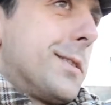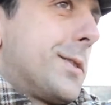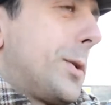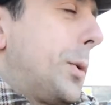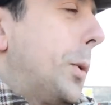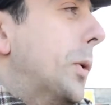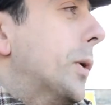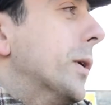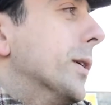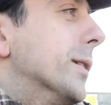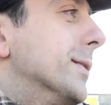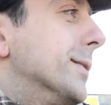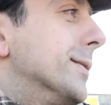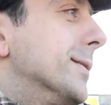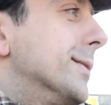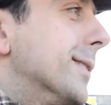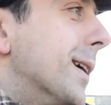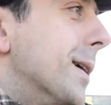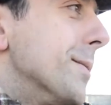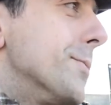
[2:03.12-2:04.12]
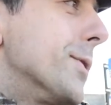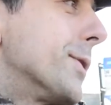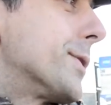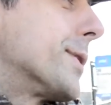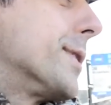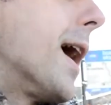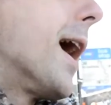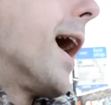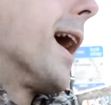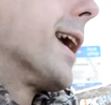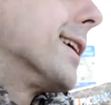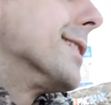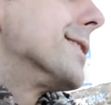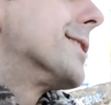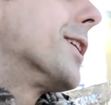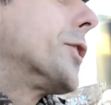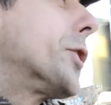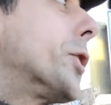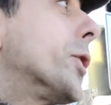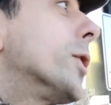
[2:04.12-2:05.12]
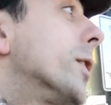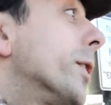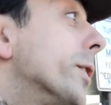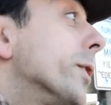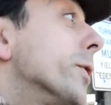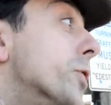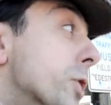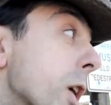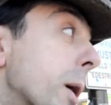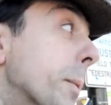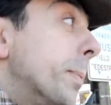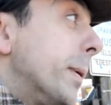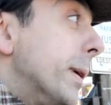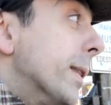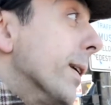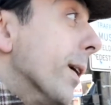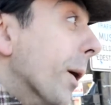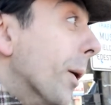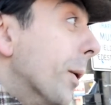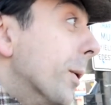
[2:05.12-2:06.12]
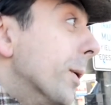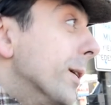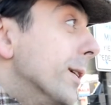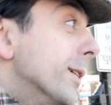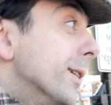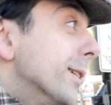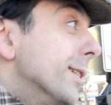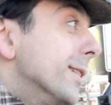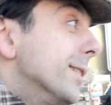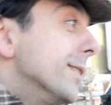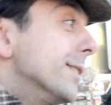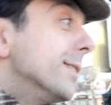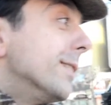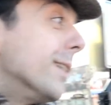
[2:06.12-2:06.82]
It's cool. Yeah. I'm just not. I can tell you're a little jumpy though. Yeah.